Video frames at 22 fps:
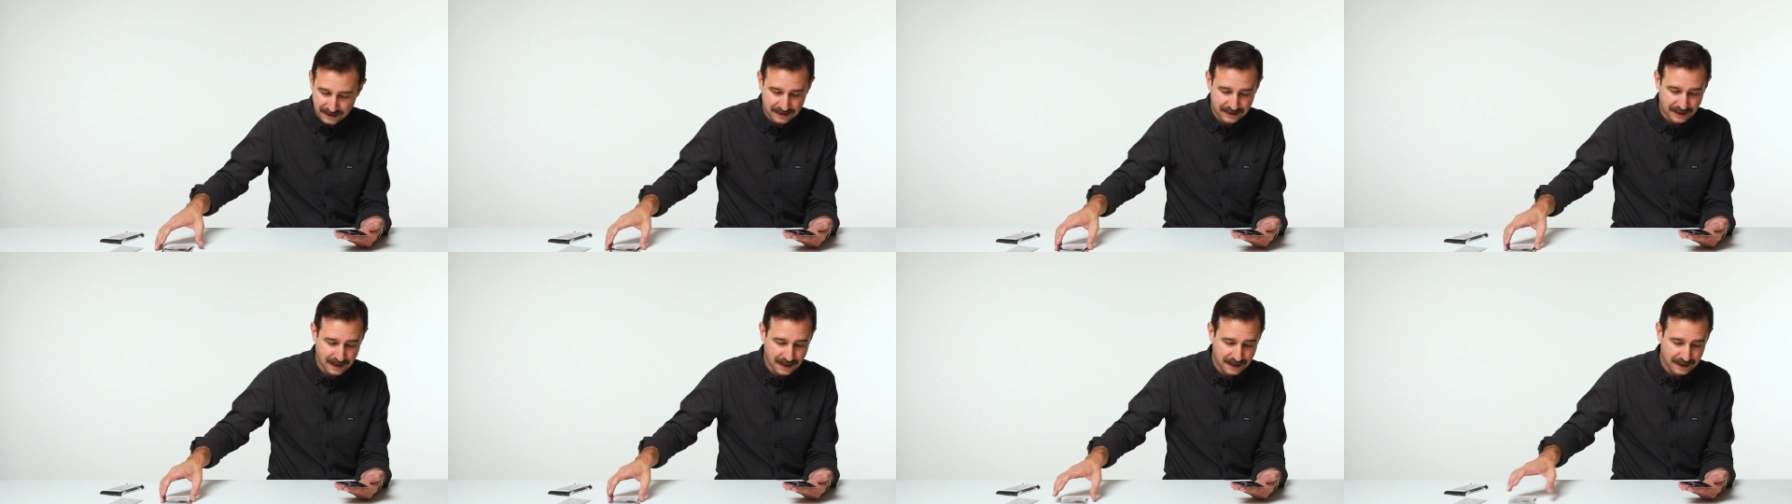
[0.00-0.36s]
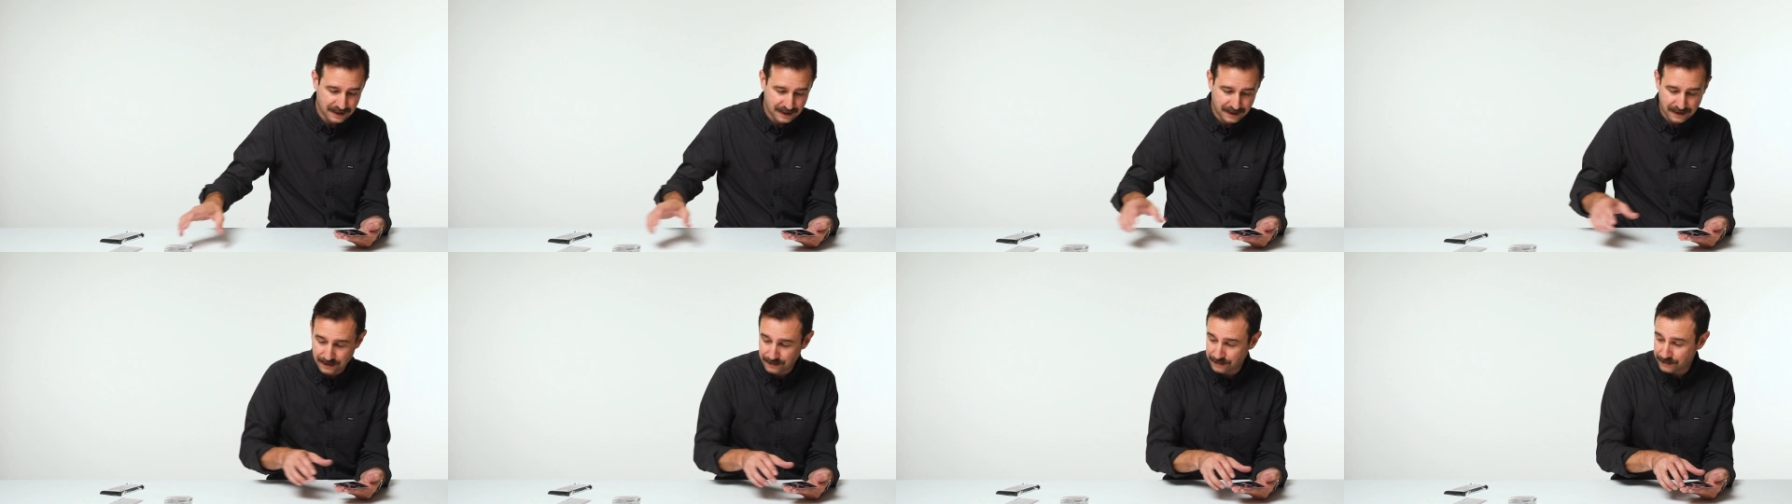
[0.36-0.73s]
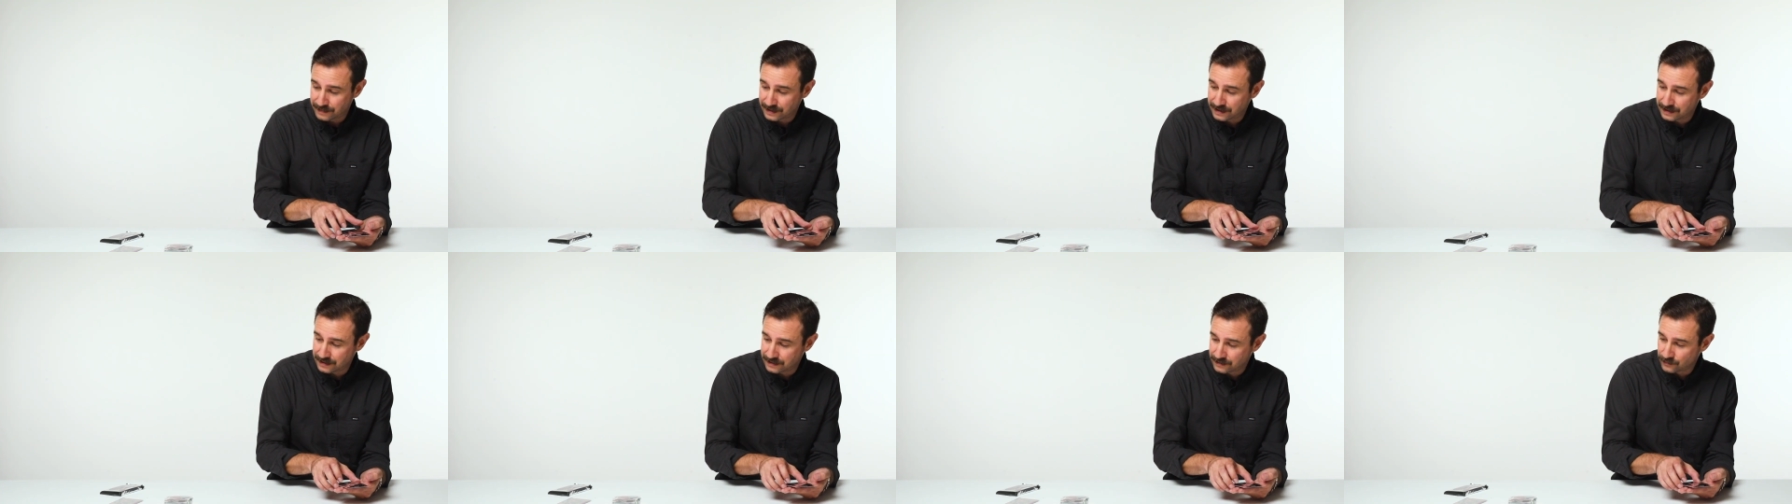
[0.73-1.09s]

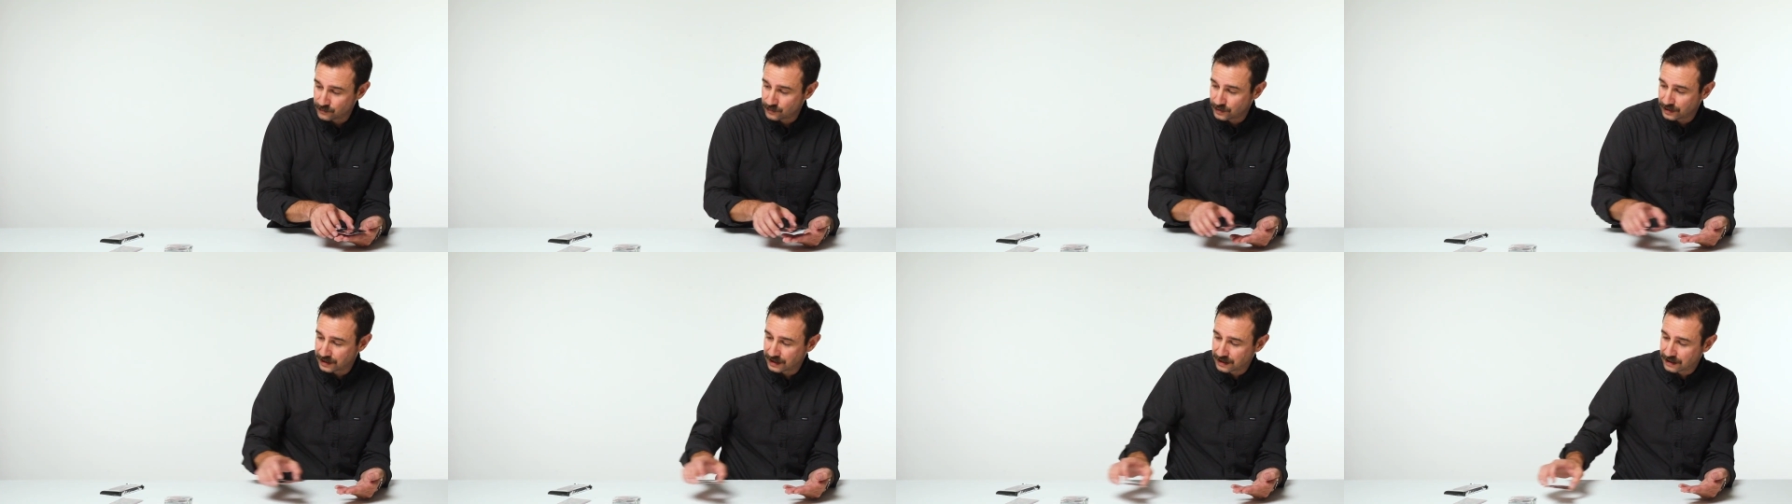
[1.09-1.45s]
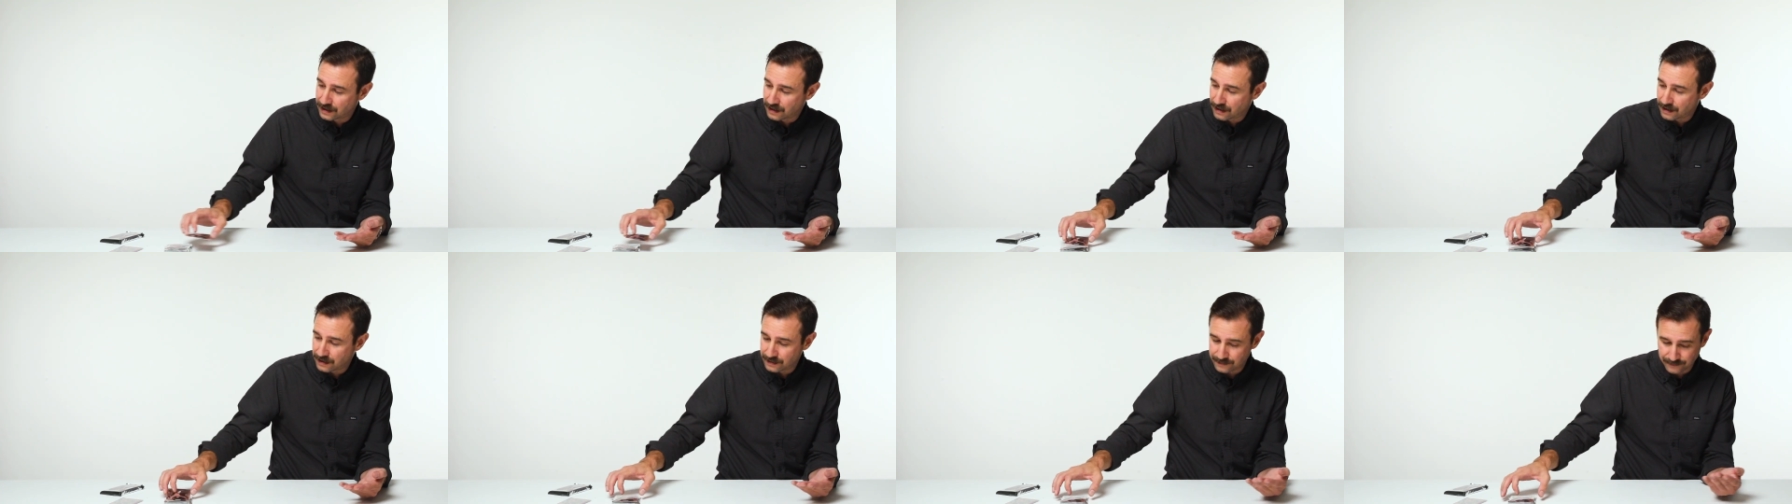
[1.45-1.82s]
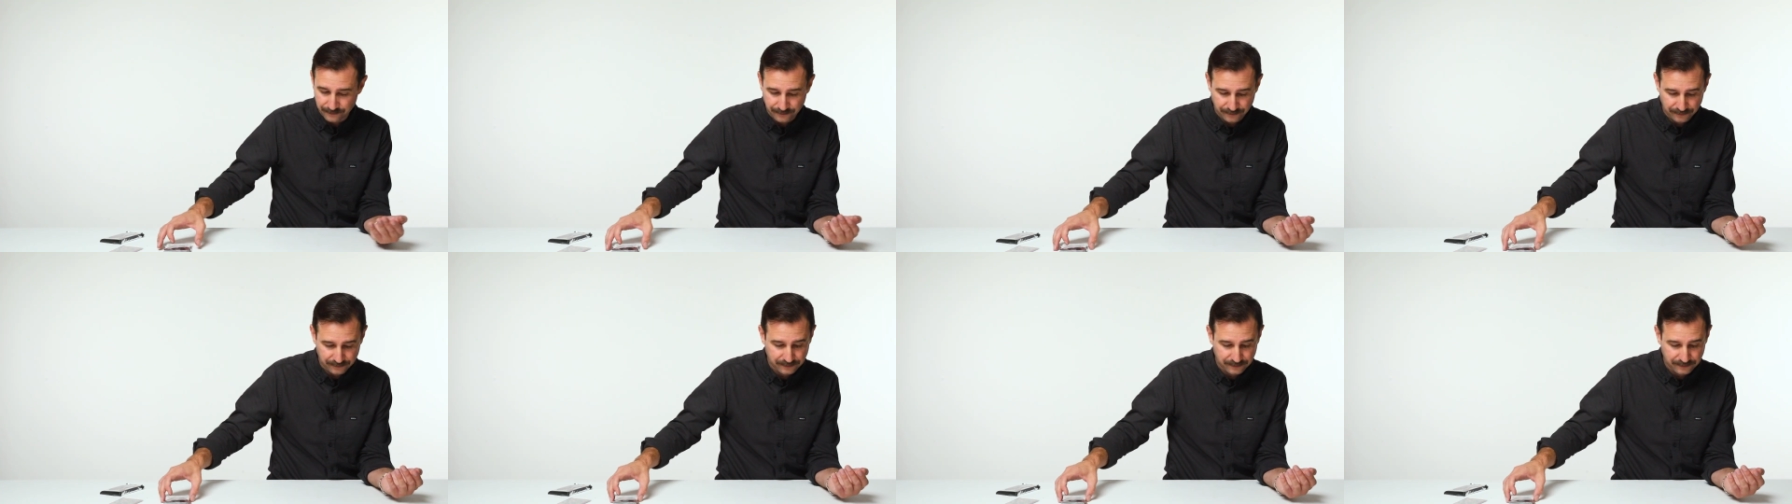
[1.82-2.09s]
Zayem rookie card.